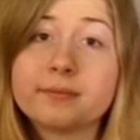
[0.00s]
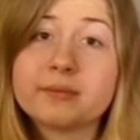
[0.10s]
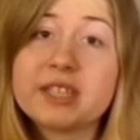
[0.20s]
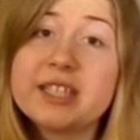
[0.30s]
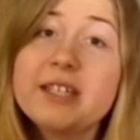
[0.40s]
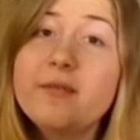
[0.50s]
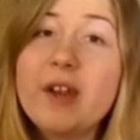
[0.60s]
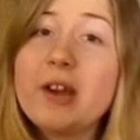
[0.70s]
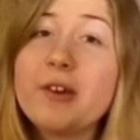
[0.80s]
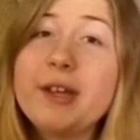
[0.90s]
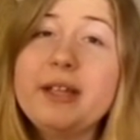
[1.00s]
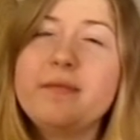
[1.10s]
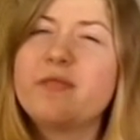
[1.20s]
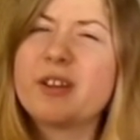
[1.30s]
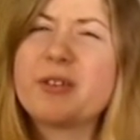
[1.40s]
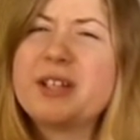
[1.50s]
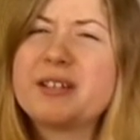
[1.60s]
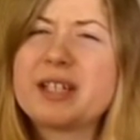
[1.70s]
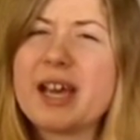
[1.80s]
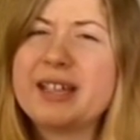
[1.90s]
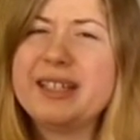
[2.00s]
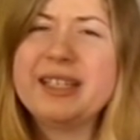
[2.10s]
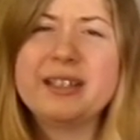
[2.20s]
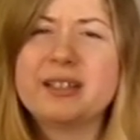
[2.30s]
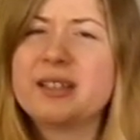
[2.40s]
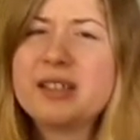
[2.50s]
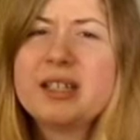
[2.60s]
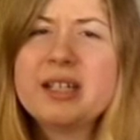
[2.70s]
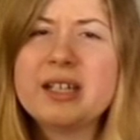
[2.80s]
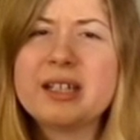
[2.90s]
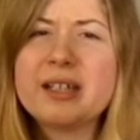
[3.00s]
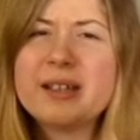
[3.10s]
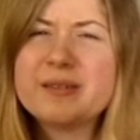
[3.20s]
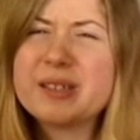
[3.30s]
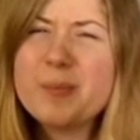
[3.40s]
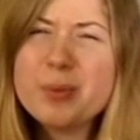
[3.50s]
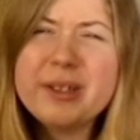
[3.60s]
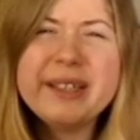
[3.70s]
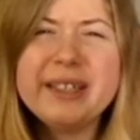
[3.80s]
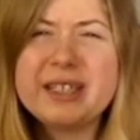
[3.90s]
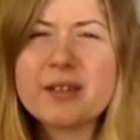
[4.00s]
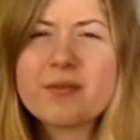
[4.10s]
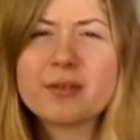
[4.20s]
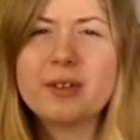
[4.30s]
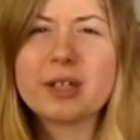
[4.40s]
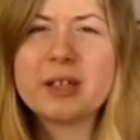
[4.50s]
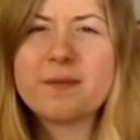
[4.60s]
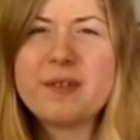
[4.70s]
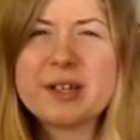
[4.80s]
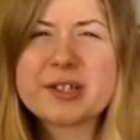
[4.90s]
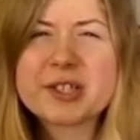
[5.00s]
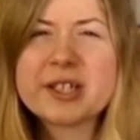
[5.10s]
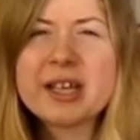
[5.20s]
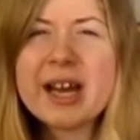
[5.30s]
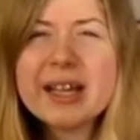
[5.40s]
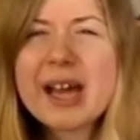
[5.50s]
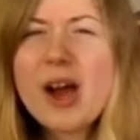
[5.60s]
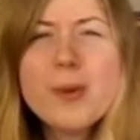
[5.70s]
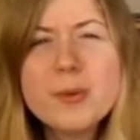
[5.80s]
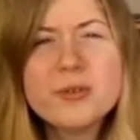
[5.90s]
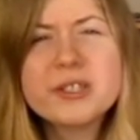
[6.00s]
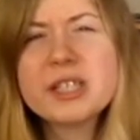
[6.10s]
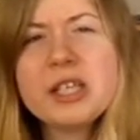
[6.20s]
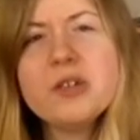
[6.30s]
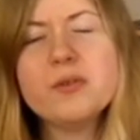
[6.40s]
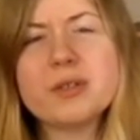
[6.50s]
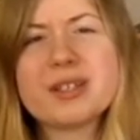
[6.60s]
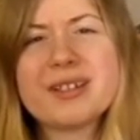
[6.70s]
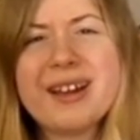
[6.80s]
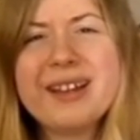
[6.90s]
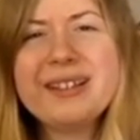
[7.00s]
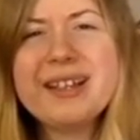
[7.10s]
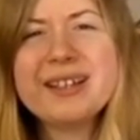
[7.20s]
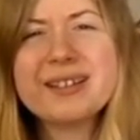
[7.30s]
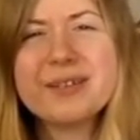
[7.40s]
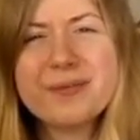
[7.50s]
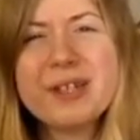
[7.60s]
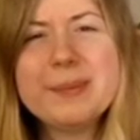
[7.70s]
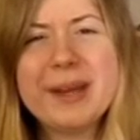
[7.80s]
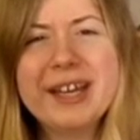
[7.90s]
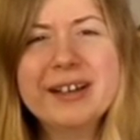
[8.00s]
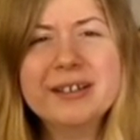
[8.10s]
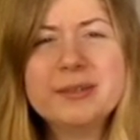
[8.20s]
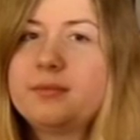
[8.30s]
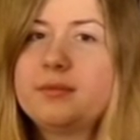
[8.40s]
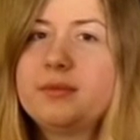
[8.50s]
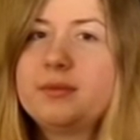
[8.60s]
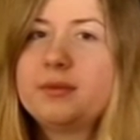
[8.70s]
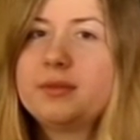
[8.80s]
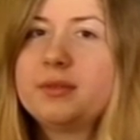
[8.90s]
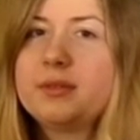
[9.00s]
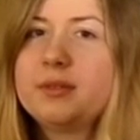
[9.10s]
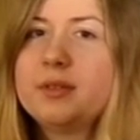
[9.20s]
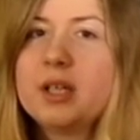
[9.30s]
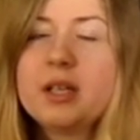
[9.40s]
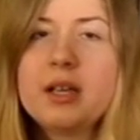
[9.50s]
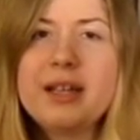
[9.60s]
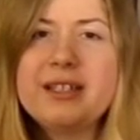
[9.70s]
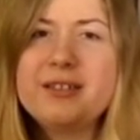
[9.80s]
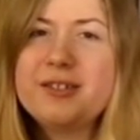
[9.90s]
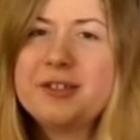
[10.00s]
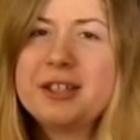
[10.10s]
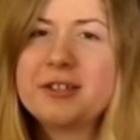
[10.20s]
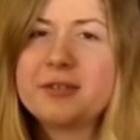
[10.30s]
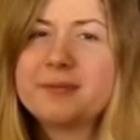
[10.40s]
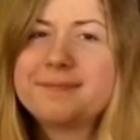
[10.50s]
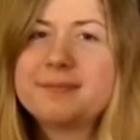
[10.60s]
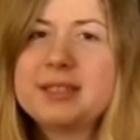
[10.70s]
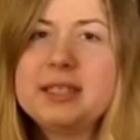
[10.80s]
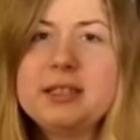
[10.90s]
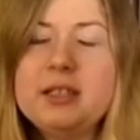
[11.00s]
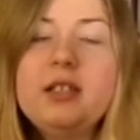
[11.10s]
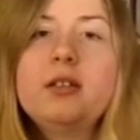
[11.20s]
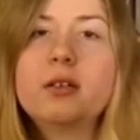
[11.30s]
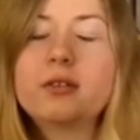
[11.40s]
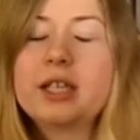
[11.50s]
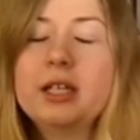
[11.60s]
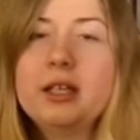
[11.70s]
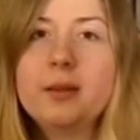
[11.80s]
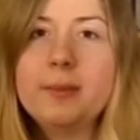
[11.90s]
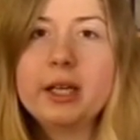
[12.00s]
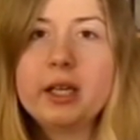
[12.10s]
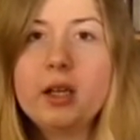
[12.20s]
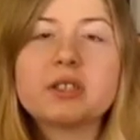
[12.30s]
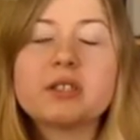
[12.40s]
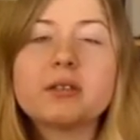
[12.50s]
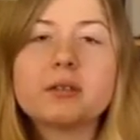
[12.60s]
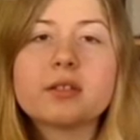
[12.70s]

See, very, very tiny. Completely different looking fish. Almost cute, unlike the female. Until you hear, you'll get it in a minute.